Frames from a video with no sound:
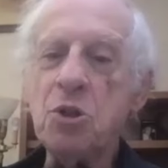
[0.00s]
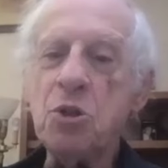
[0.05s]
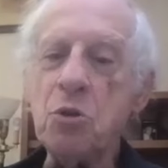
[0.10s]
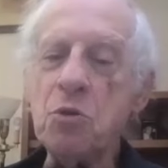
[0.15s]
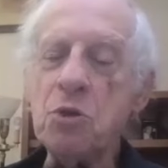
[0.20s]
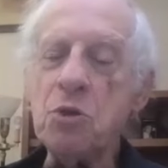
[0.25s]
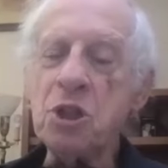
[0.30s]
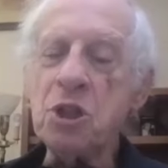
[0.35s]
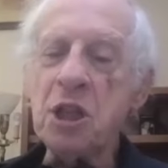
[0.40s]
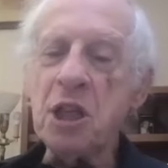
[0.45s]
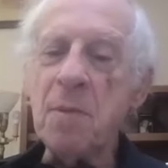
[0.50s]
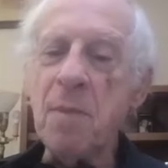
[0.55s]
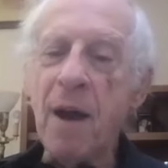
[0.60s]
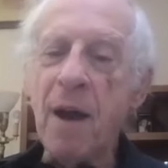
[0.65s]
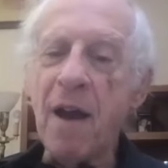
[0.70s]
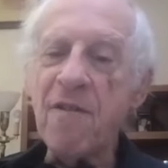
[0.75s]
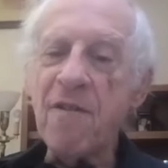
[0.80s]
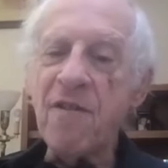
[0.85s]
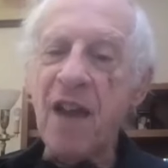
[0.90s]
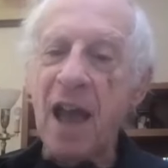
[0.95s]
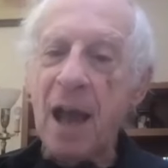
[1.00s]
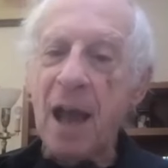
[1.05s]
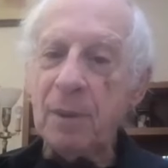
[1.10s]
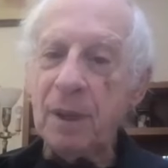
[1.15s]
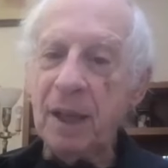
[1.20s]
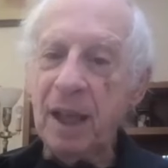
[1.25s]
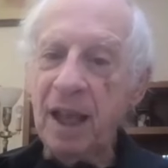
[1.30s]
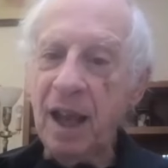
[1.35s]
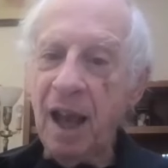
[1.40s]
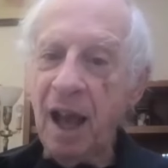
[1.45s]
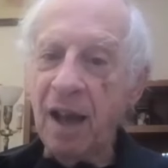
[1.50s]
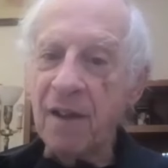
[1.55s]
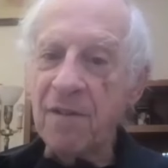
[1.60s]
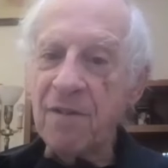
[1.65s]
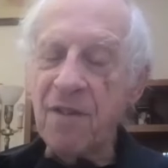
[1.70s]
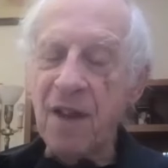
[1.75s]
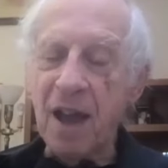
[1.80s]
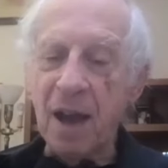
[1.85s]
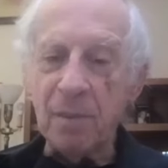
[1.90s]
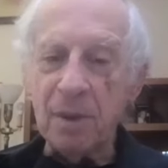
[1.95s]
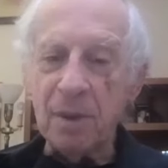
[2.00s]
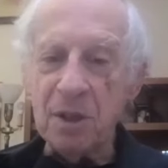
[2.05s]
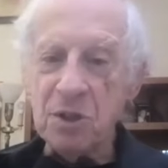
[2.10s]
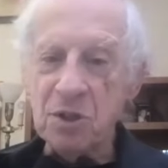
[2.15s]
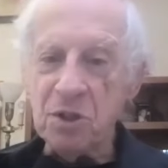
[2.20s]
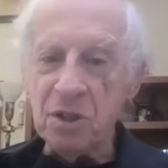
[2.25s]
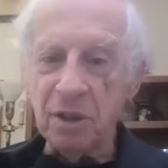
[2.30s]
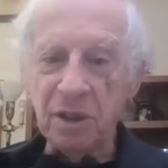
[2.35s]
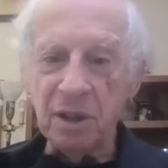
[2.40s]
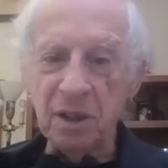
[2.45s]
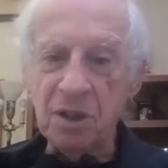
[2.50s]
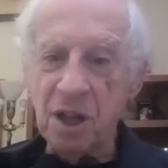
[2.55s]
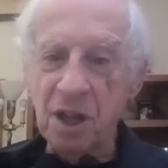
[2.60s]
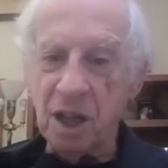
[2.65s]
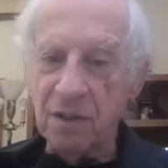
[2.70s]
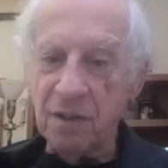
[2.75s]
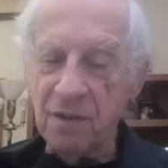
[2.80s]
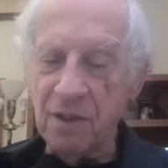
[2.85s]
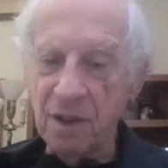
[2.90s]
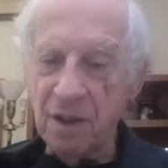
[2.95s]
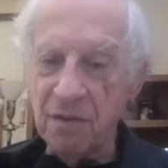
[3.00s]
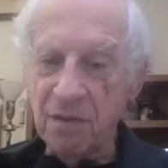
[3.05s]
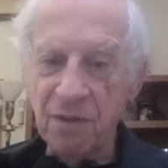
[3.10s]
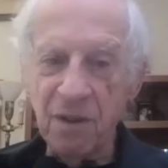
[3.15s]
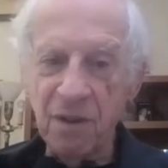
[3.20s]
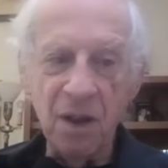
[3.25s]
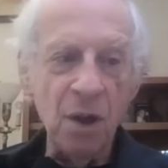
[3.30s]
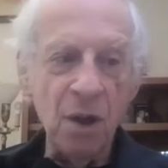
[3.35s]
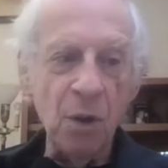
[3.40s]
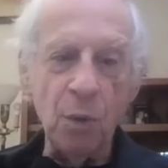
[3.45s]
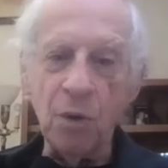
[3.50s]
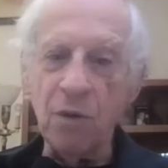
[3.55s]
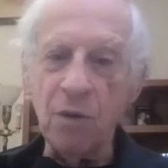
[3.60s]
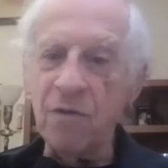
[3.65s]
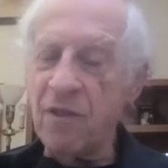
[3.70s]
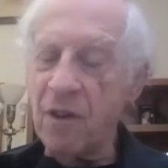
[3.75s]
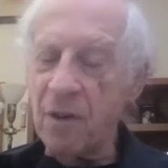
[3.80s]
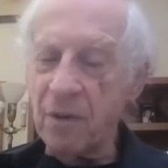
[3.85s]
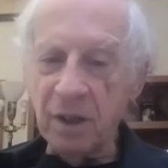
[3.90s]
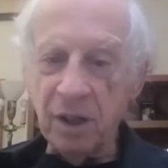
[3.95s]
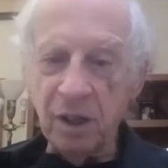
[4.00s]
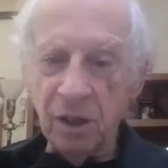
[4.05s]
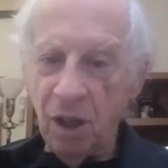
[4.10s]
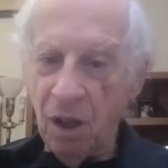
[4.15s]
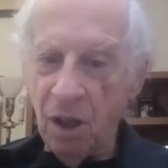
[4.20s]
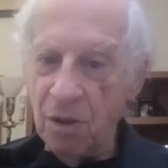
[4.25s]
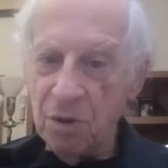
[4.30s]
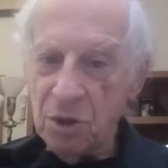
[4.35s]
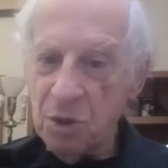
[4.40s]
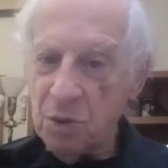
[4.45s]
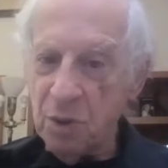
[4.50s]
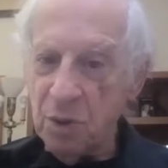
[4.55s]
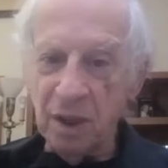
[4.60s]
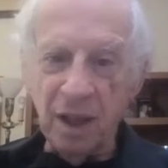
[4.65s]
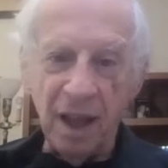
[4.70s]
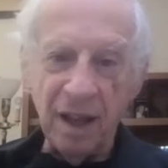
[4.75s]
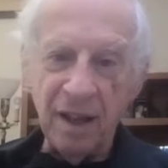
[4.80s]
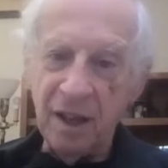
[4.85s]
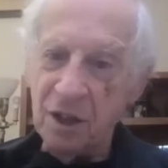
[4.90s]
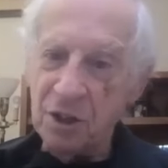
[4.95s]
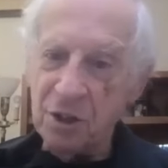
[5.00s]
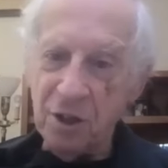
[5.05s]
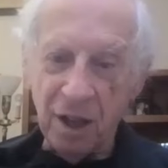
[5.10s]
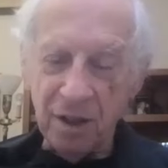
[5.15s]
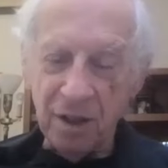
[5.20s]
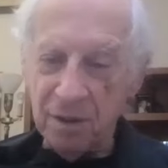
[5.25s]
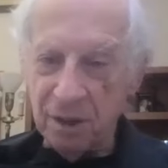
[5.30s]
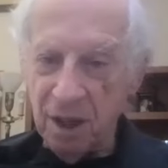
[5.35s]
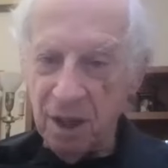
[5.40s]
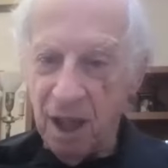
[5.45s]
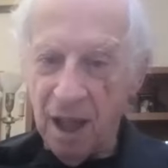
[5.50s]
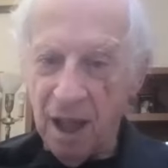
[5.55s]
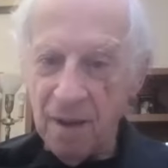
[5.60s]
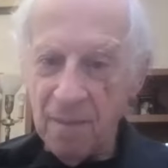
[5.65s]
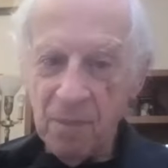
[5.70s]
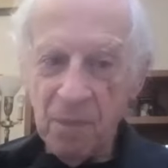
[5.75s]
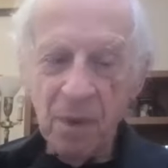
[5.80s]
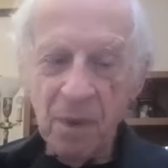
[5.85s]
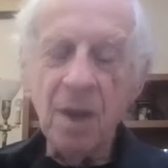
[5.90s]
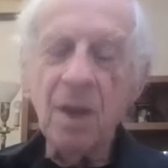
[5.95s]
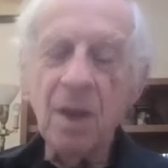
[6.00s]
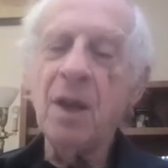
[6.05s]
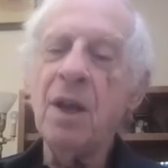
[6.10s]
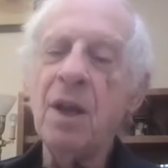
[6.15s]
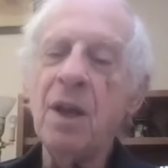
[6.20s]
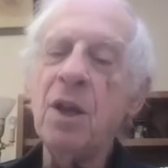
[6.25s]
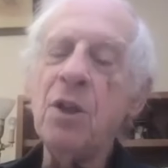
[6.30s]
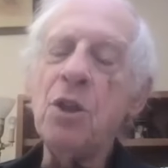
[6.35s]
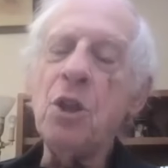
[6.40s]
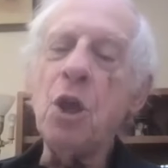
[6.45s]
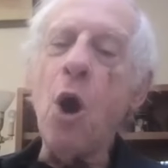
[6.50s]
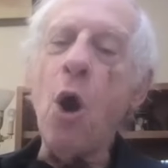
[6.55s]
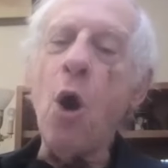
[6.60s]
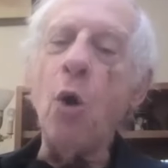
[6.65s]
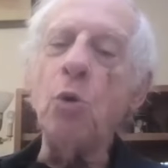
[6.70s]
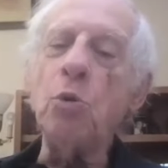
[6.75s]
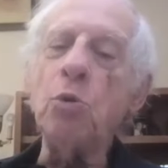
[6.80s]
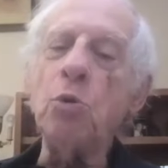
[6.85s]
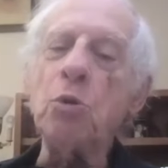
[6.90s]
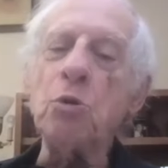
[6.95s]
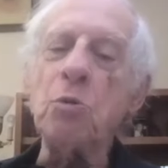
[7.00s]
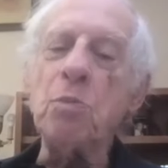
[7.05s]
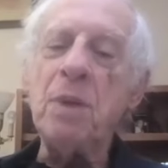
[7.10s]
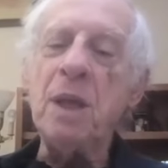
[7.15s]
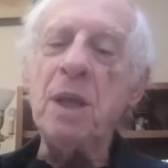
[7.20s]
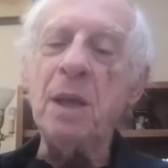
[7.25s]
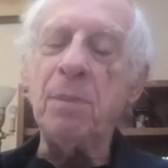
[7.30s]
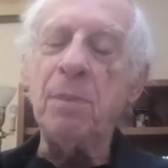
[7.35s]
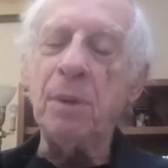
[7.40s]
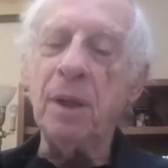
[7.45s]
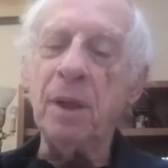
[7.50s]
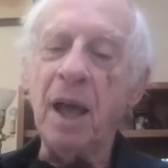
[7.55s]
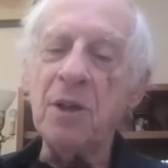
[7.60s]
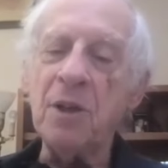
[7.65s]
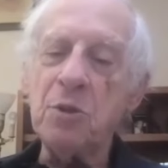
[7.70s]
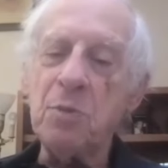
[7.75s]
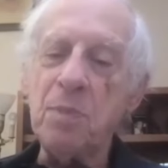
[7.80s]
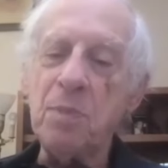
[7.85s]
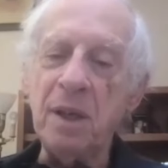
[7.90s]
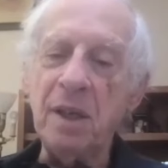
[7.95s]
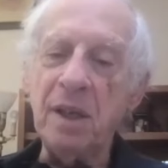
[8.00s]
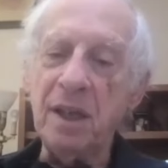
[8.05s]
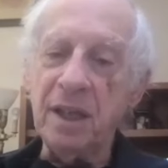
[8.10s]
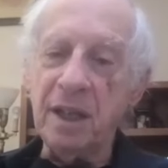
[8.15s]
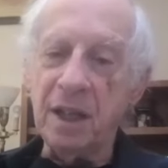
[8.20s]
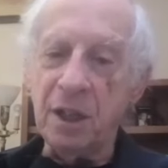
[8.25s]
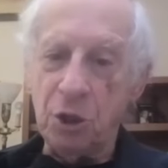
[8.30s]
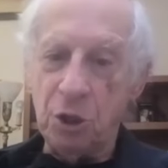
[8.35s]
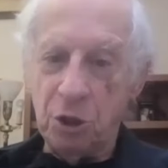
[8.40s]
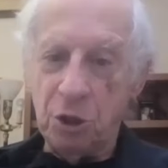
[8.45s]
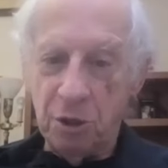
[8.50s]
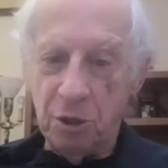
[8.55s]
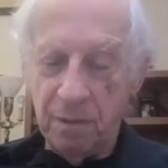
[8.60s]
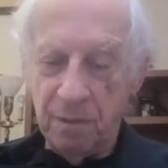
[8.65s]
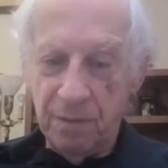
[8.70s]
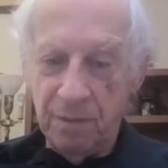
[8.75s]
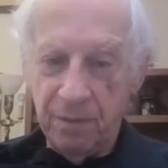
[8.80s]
to see my family, my family's still in Tel Aviv, we're very close. We like each other a lot. The older people, I speak Yiddish.